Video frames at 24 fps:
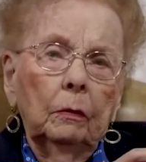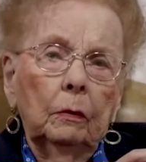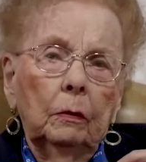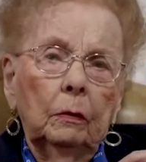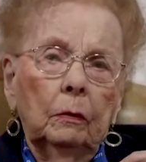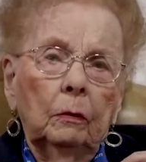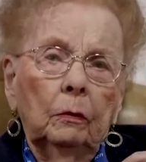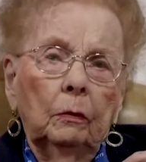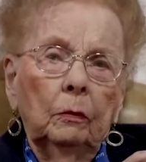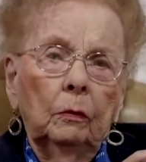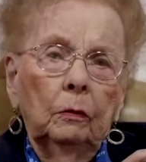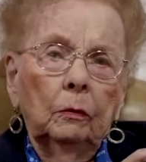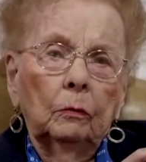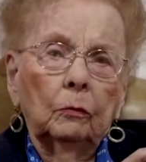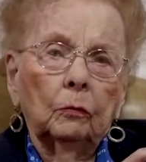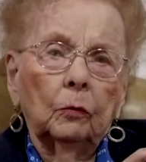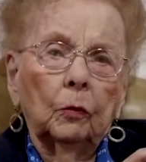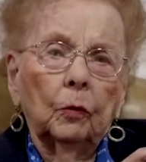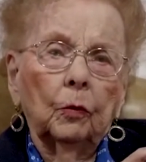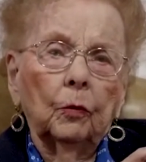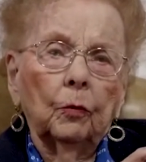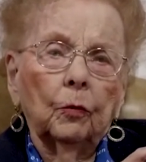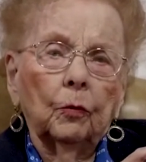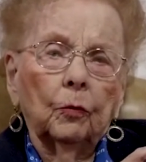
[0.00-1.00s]
we
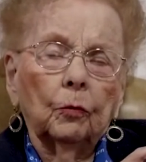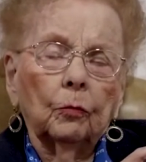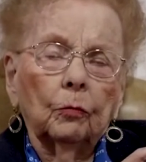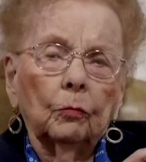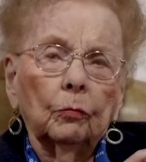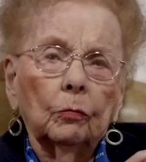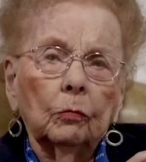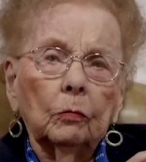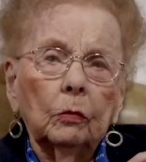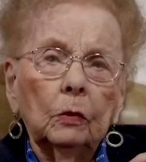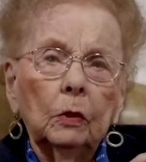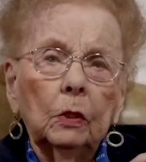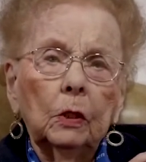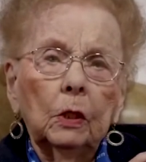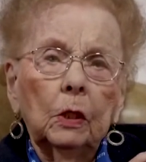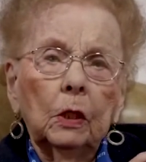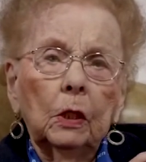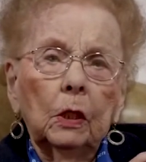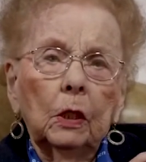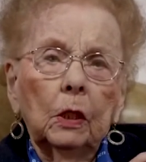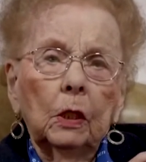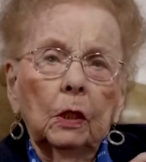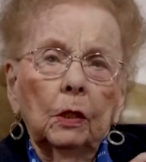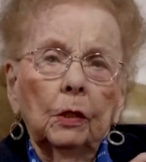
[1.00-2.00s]
were
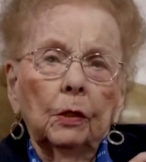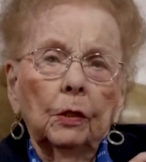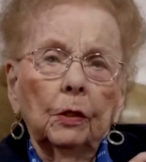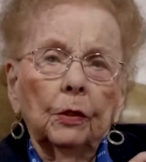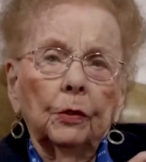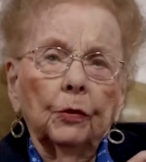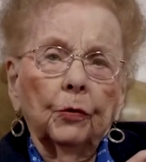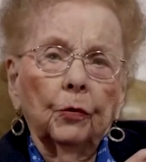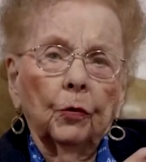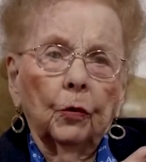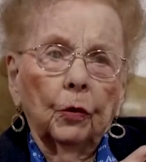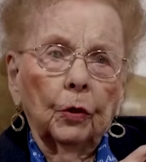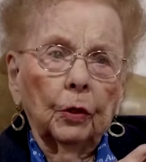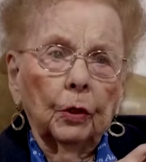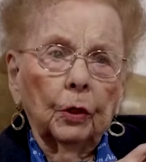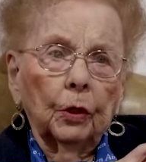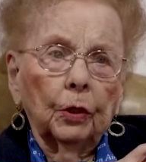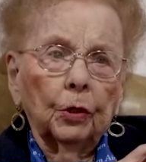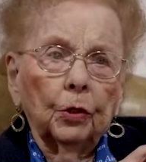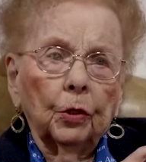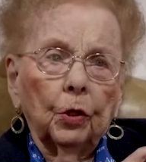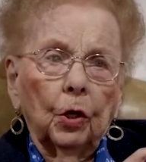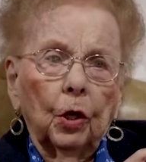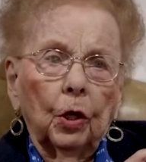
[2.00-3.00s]
towing the
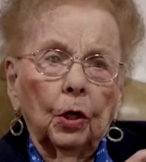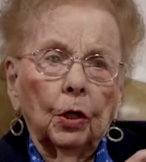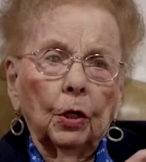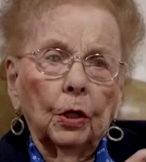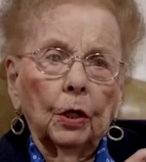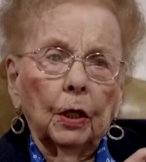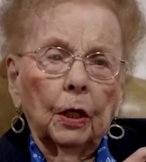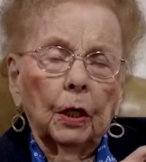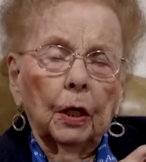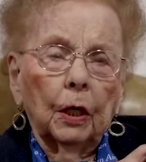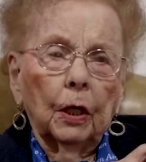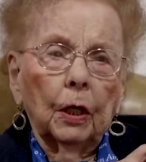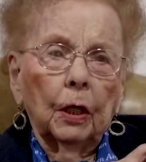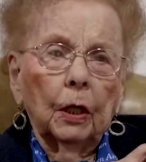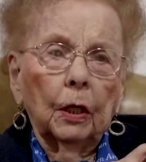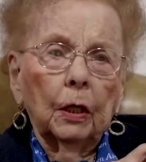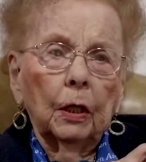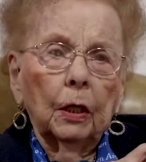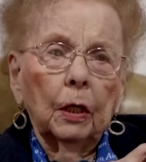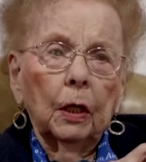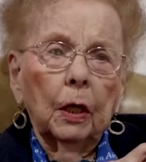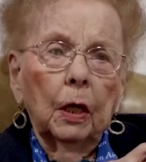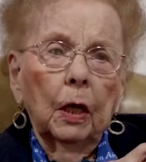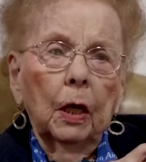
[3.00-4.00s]
target,
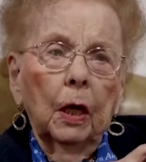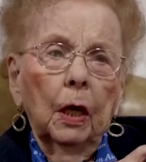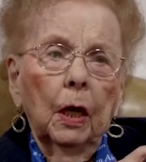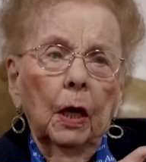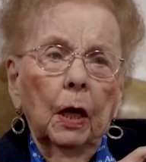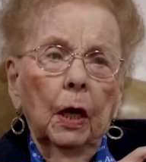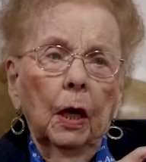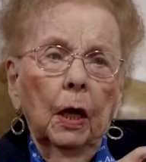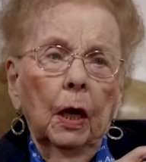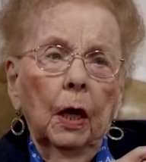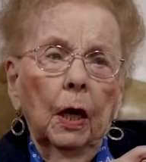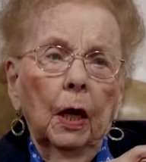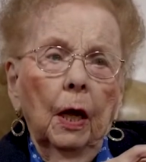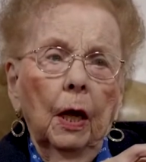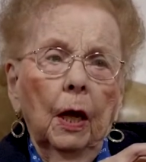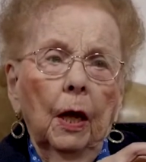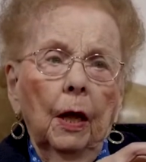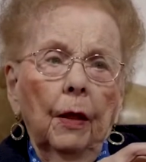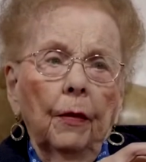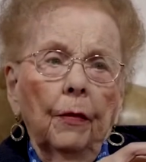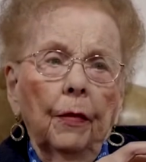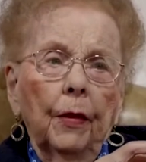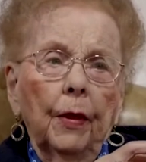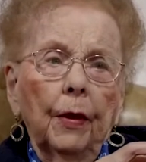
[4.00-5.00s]
and
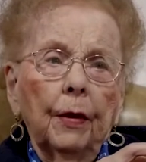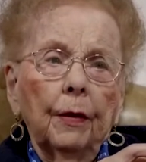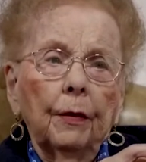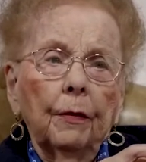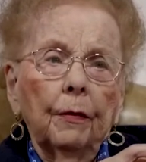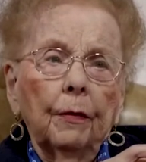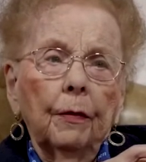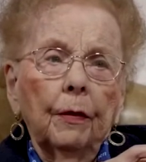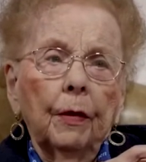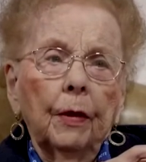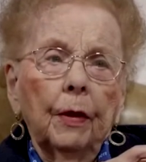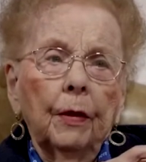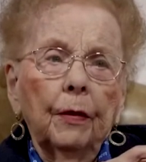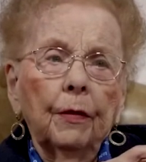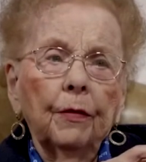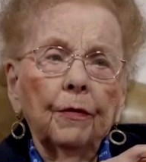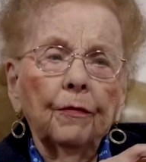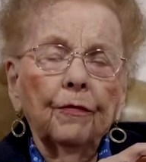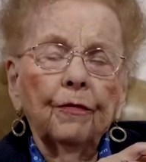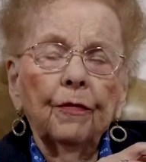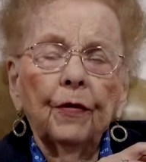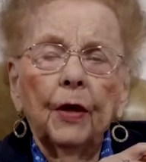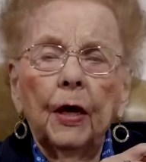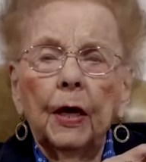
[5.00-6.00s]
the
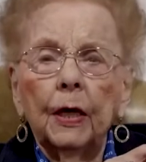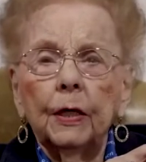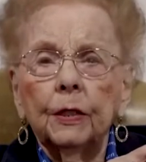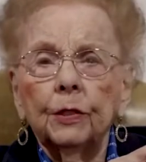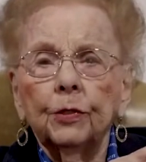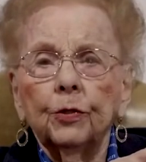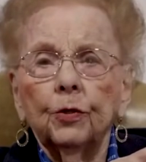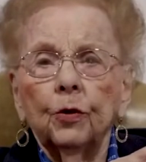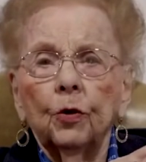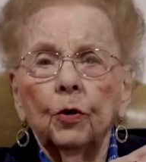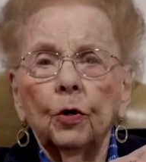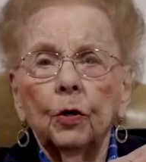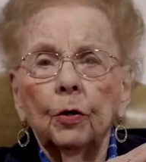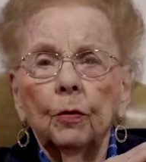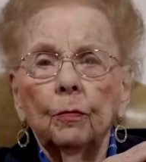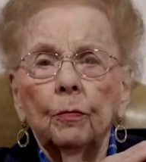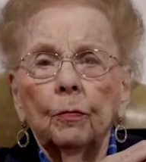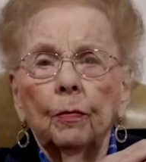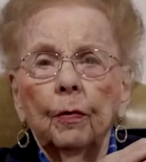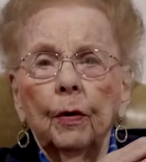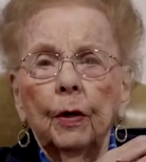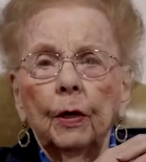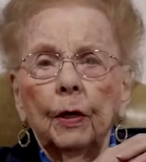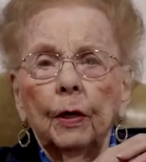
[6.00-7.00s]
flak
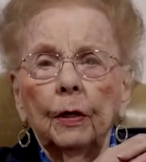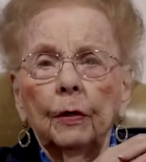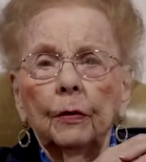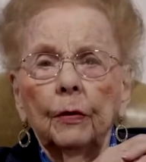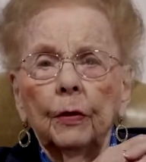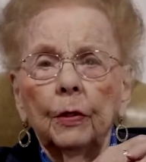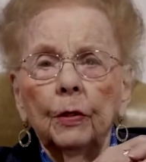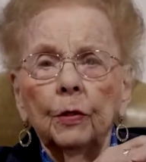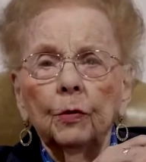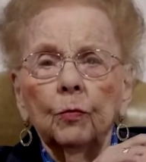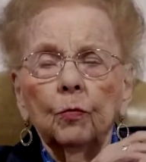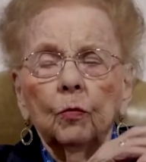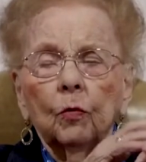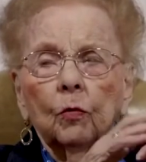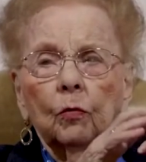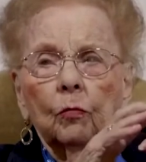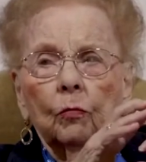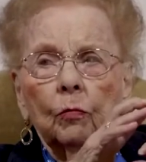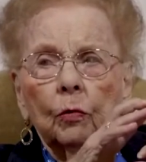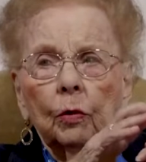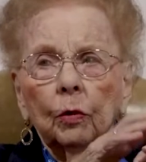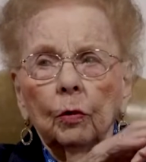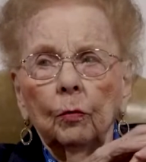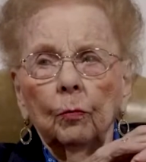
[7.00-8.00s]
started, and these were
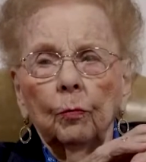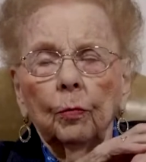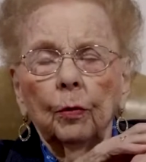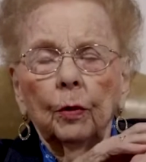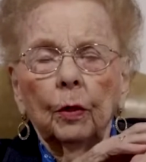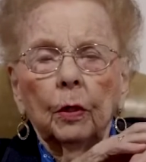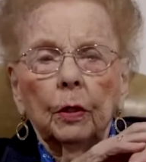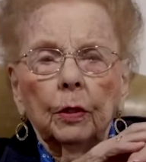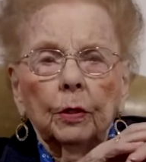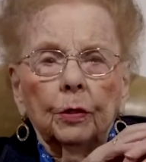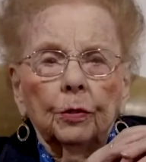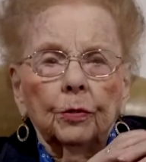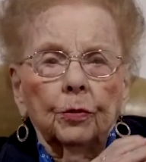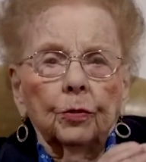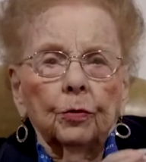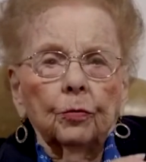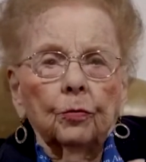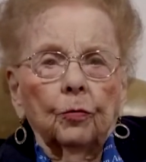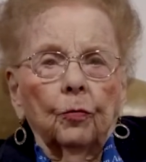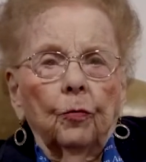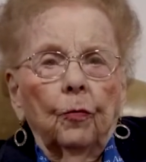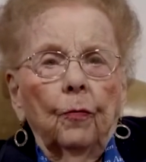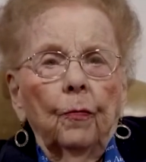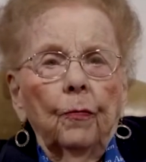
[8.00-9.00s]
real bullets
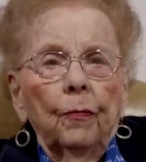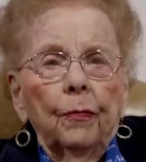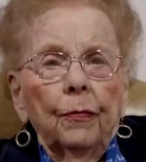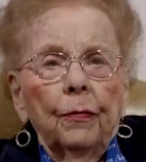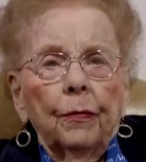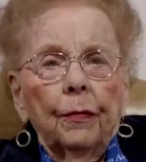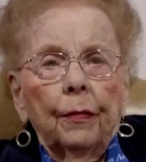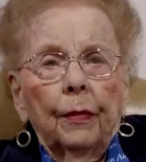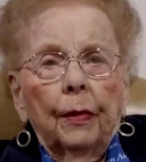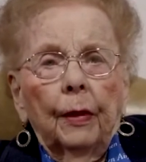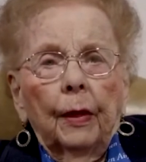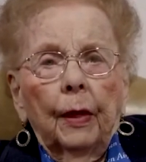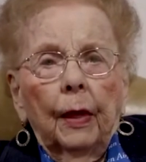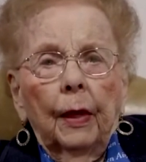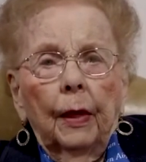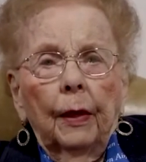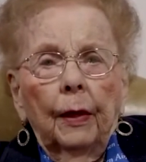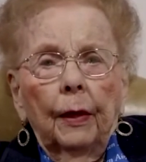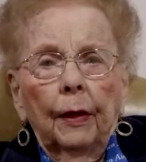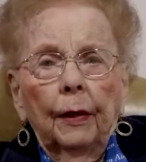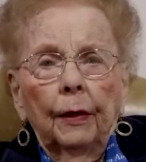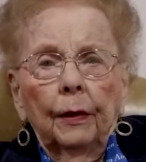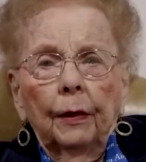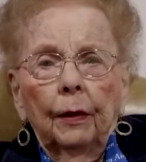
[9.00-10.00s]
too,
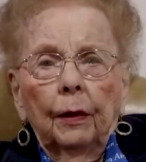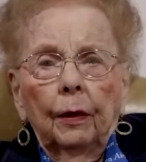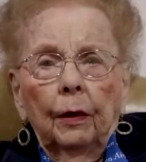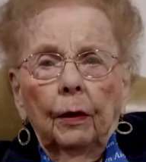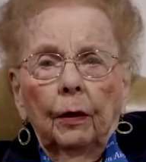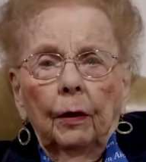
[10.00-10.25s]
and